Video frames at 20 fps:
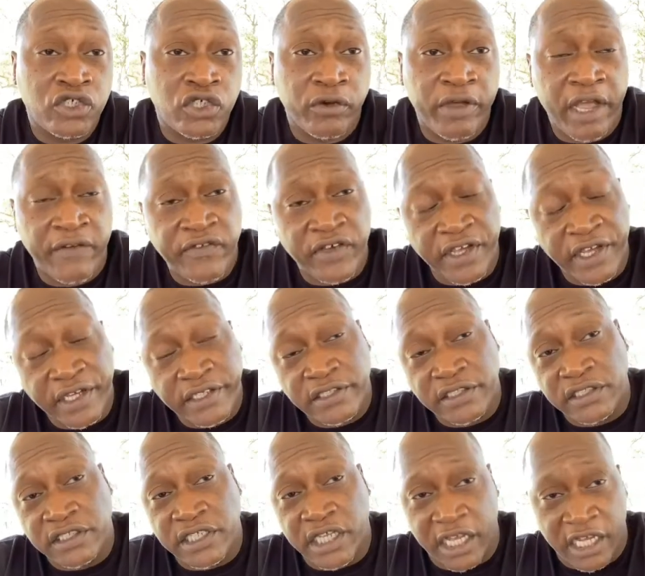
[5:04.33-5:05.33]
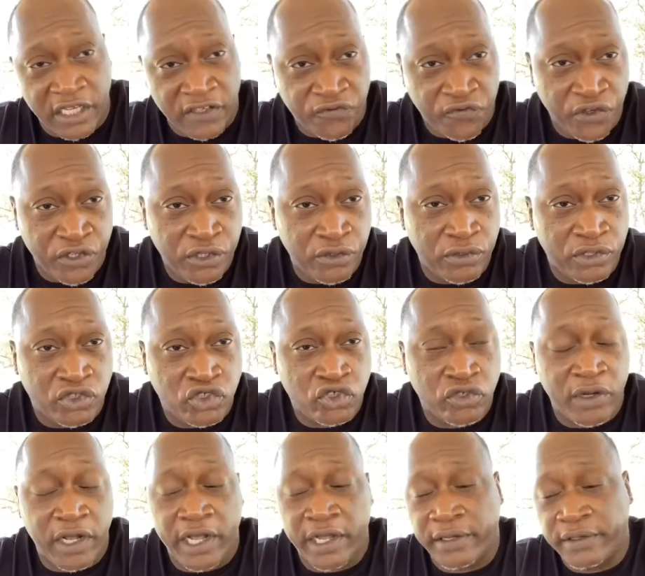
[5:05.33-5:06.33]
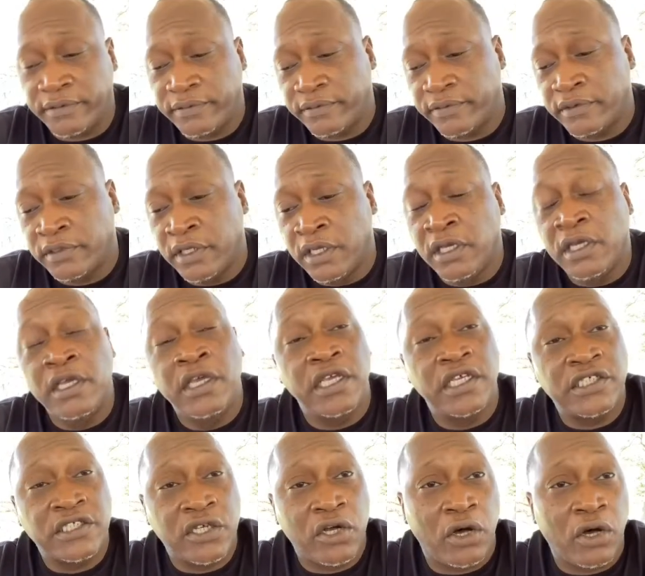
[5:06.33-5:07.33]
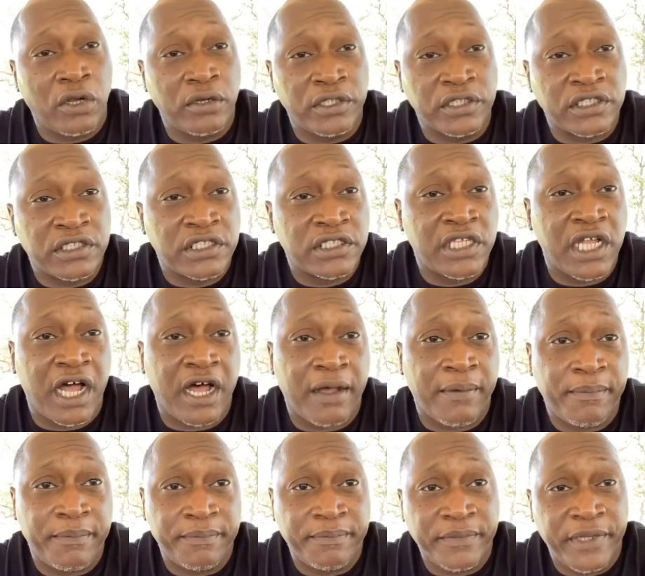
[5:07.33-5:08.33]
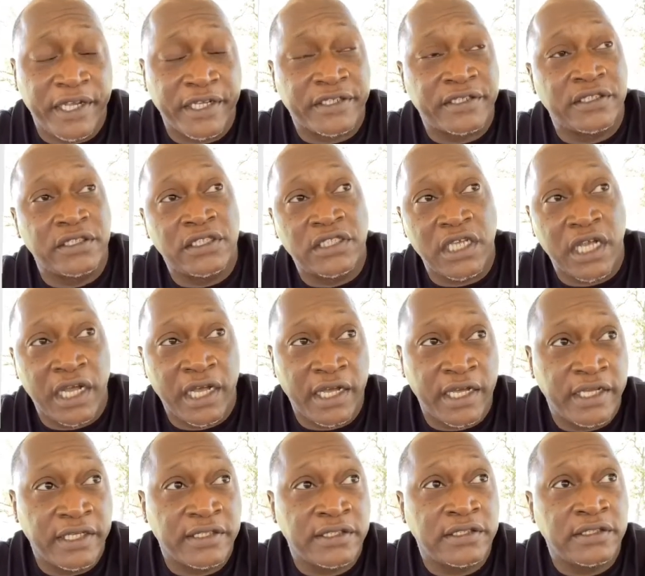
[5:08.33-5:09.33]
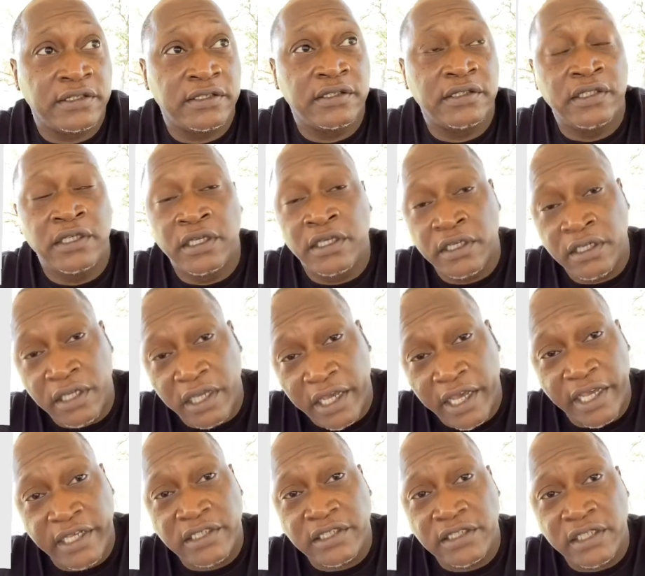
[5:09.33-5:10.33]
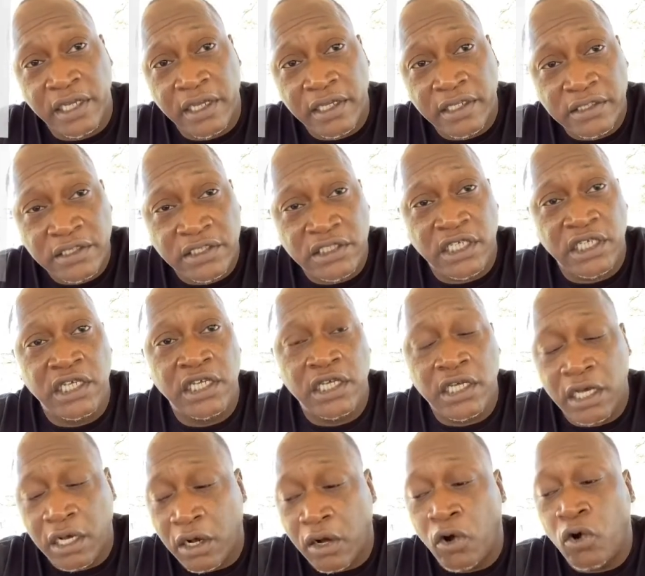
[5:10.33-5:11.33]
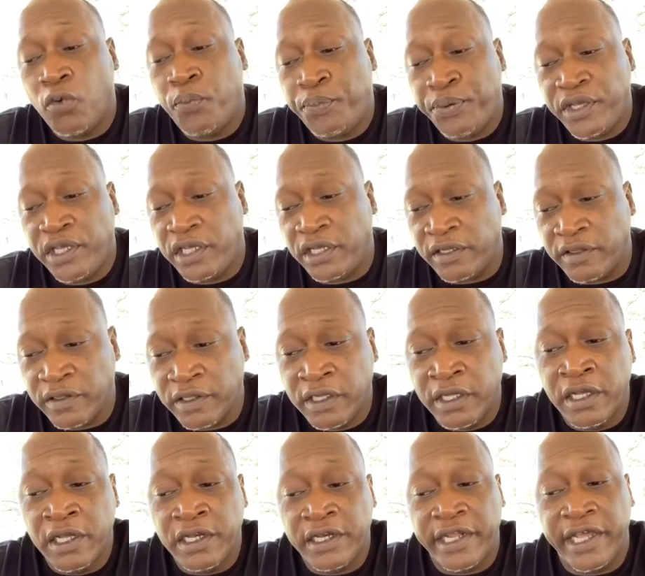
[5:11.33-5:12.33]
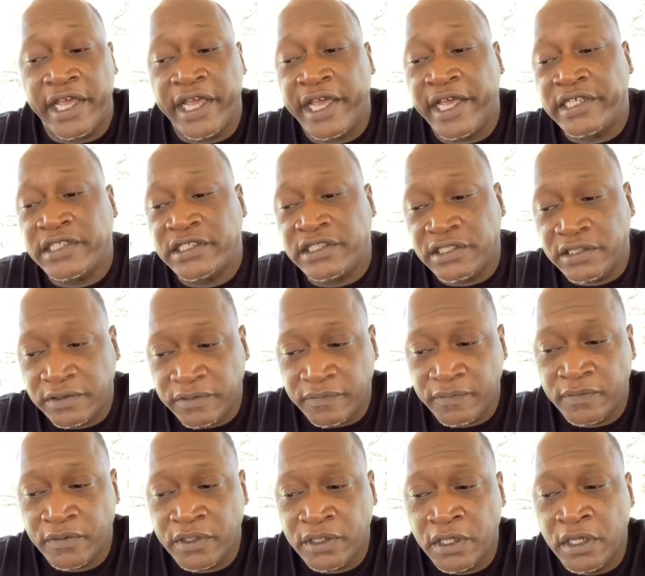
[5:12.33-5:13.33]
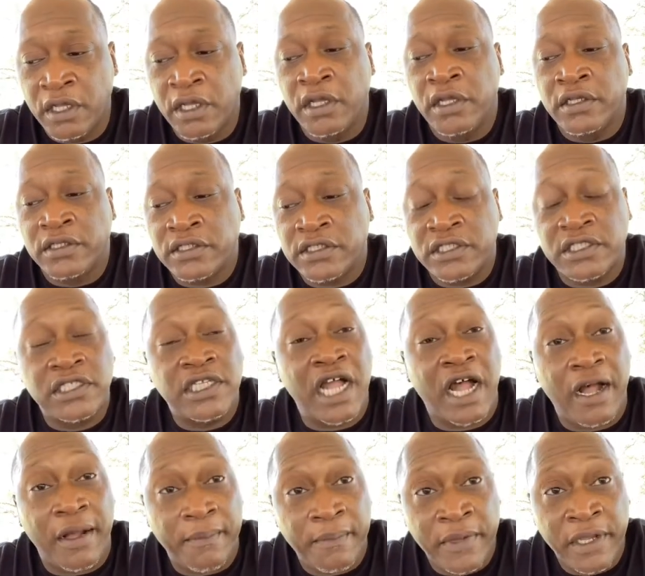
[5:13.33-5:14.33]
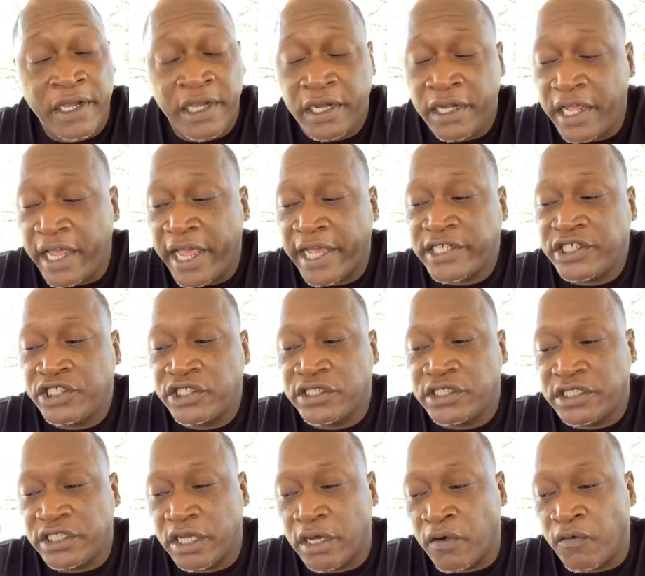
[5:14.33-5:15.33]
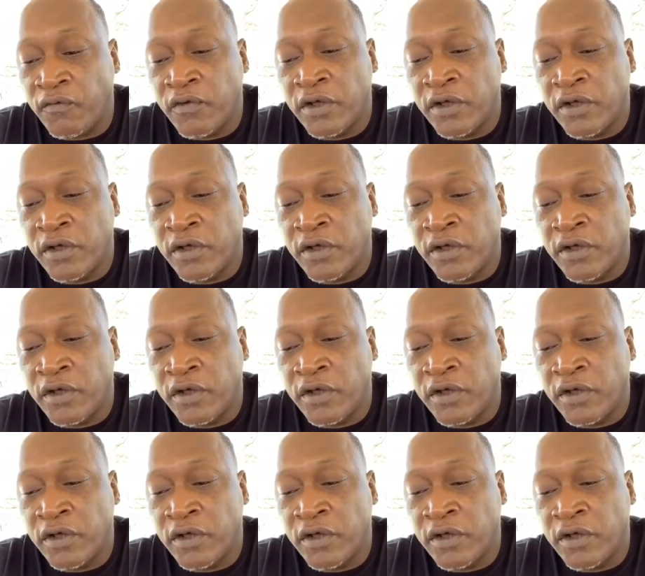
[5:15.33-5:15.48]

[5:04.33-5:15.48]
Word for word: have an exercise for you to try. It's called the STOP exercise. S T O P. The S, stop and ask yourself